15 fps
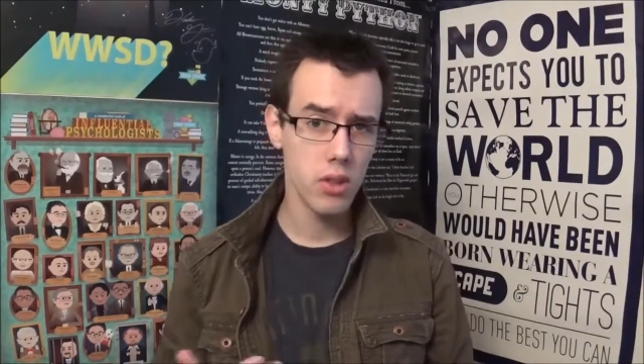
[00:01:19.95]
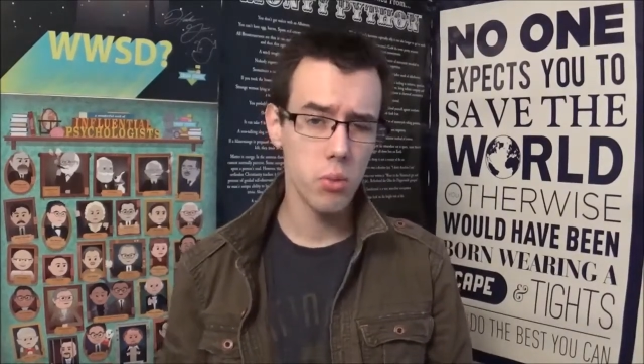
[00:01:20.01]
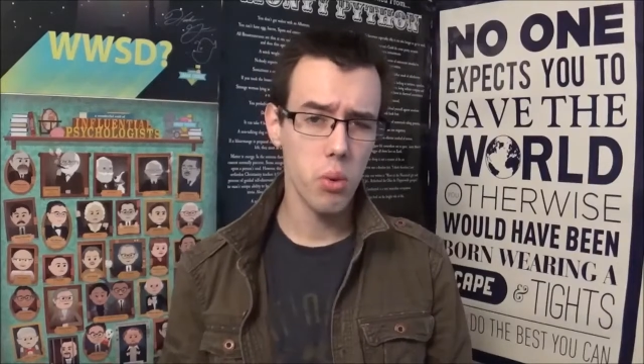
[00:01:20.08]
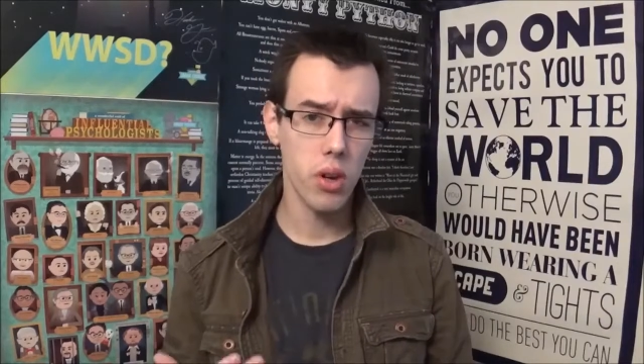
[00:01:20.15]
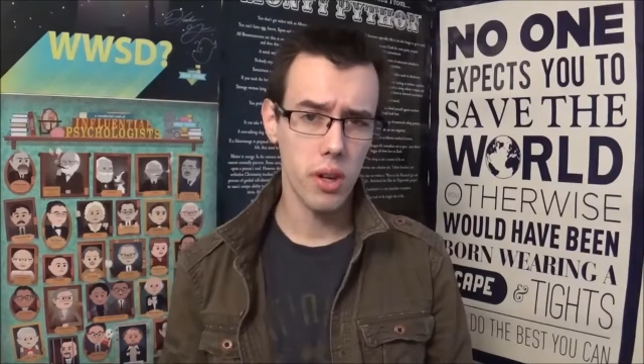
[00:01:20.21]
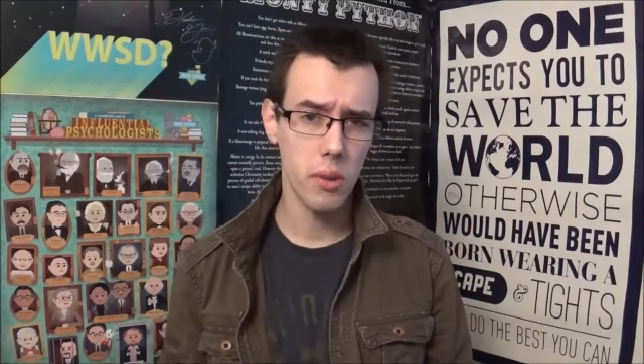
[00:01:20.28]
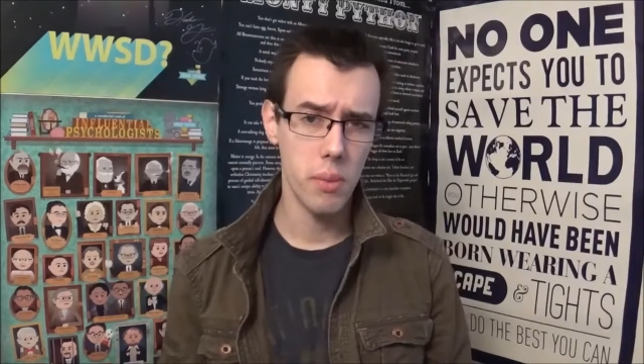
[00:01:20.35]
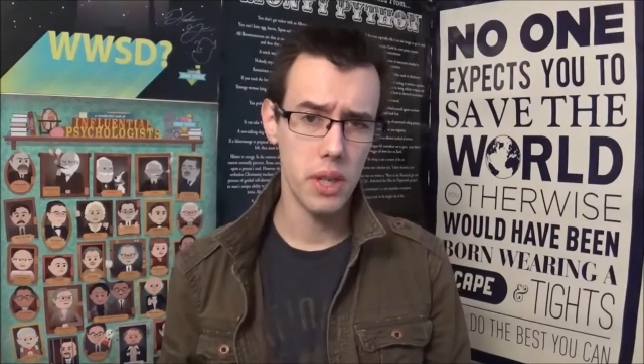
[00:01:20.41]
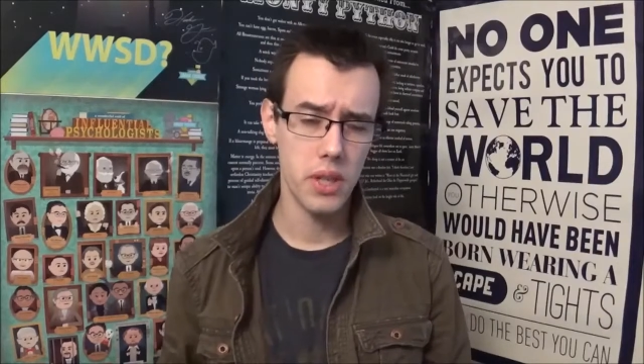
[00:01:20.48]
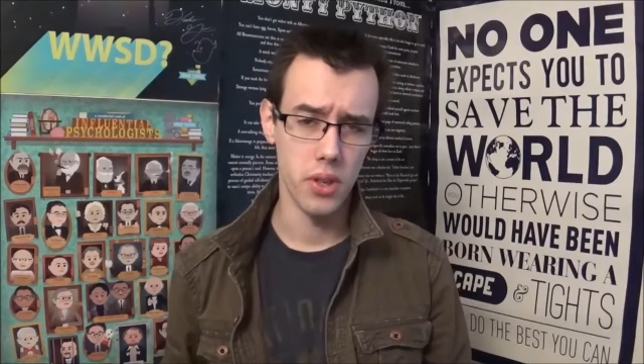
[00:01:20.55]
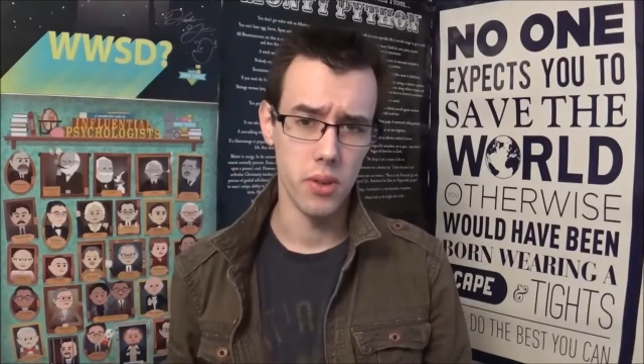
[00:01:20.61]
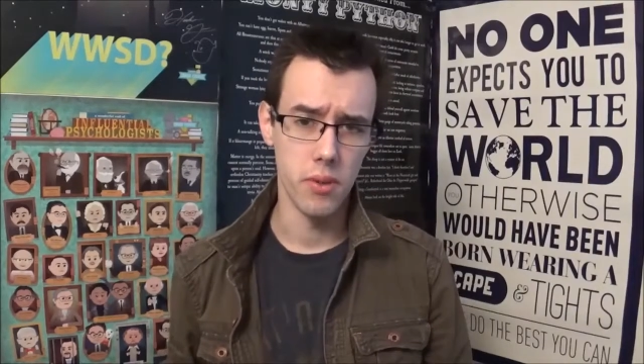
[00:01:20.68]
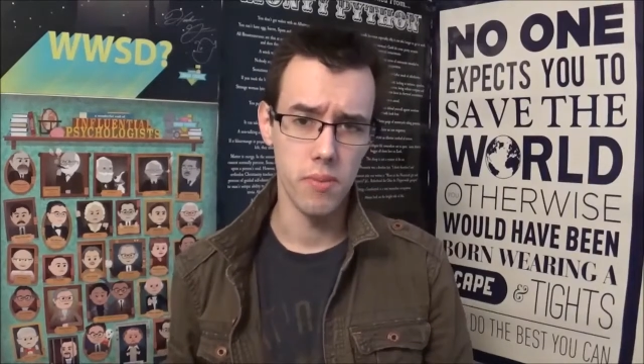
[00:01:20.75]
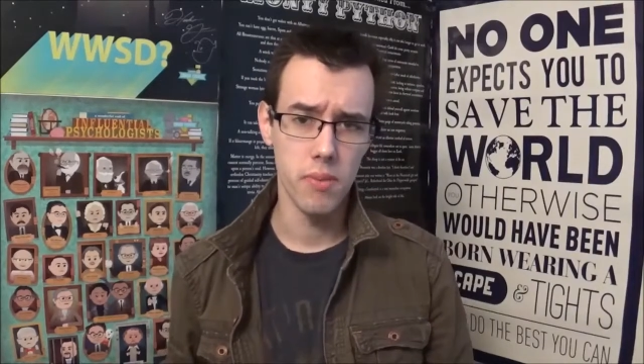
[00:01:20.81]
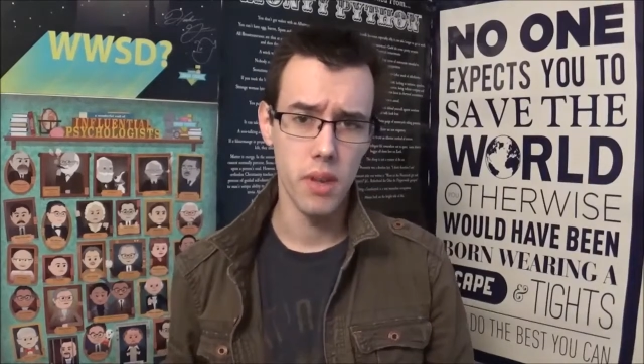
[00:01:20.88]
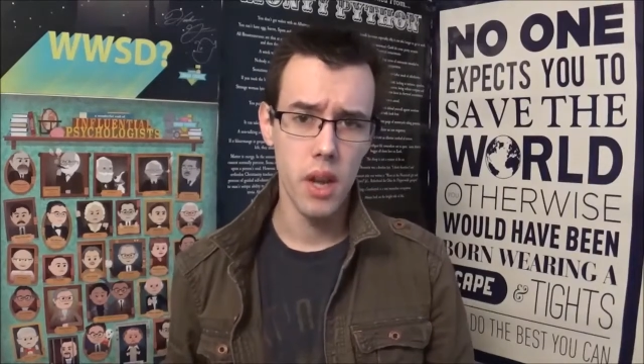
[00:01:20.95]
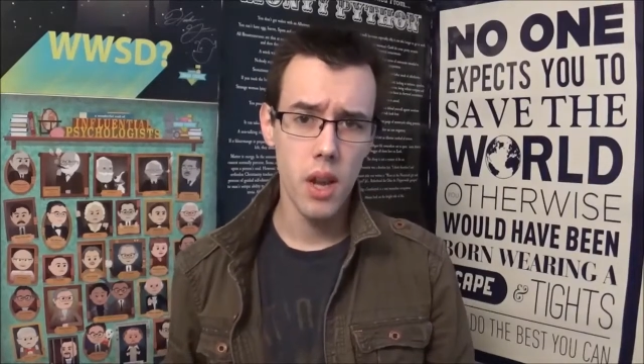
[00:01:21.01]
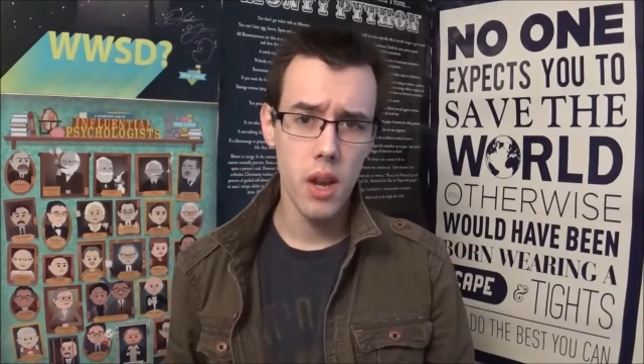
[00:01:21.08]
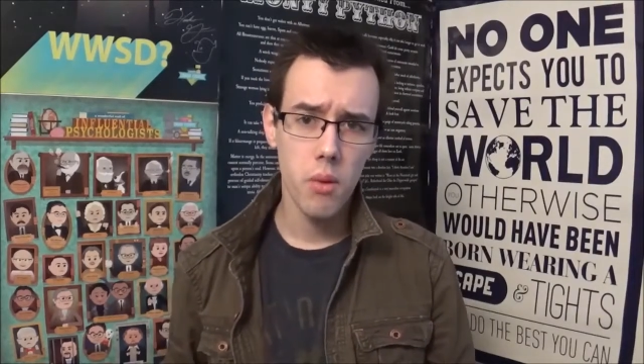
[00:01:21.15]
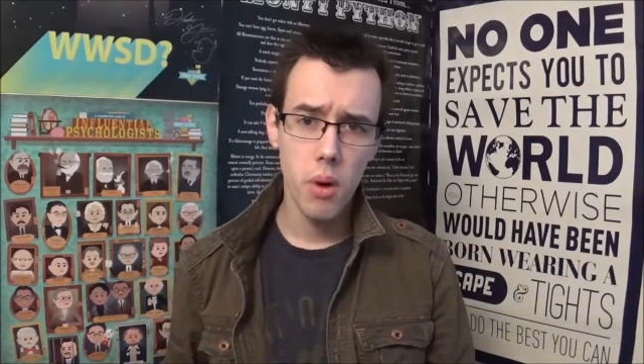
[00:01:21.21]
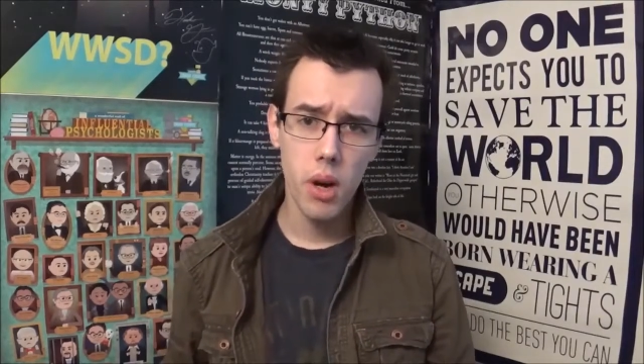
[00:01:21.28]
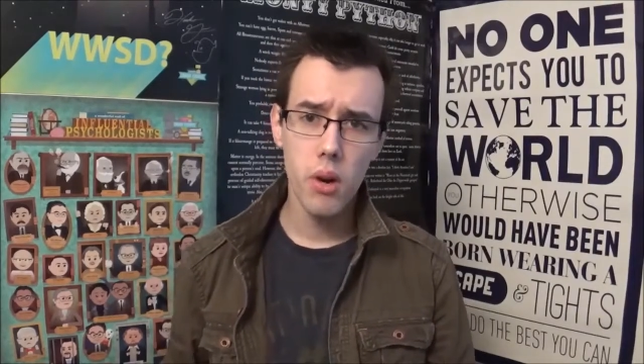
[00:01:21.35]
So what can we do?
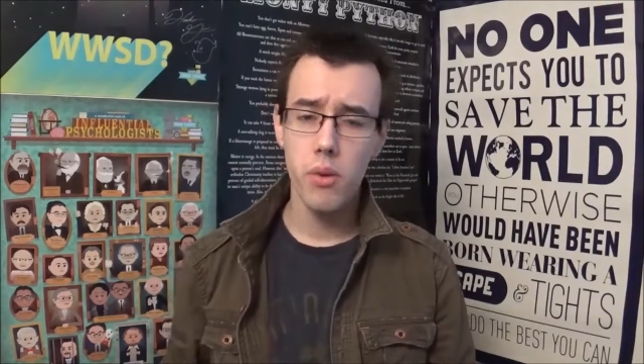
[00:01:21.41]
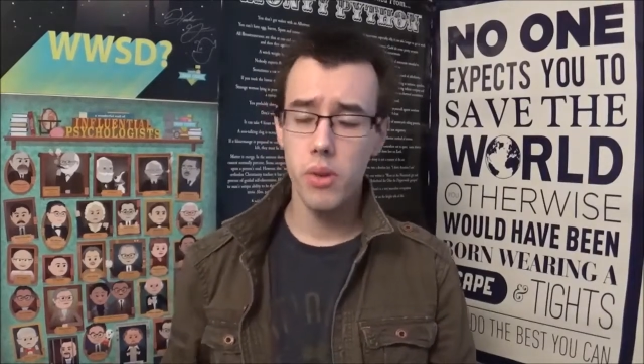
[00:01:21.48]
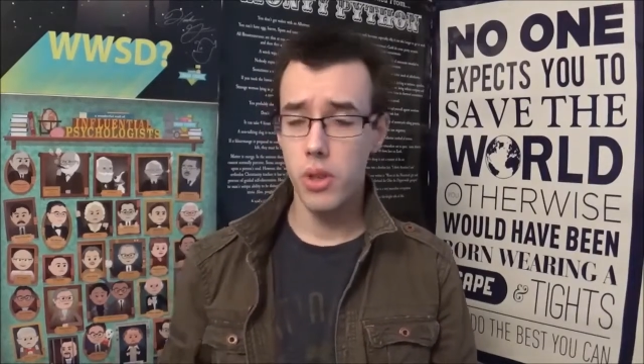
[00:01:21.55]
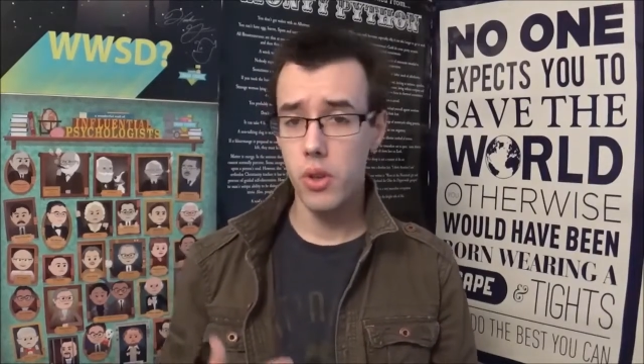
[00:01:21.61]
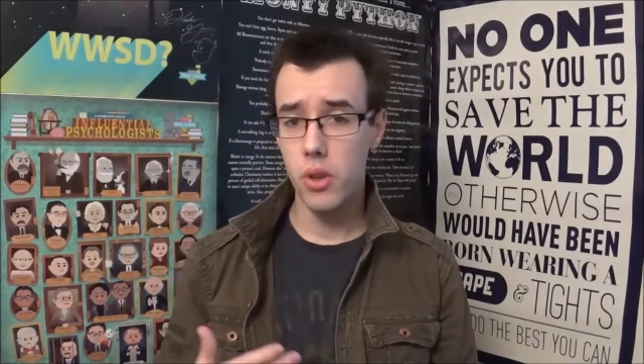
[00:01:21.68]
Well,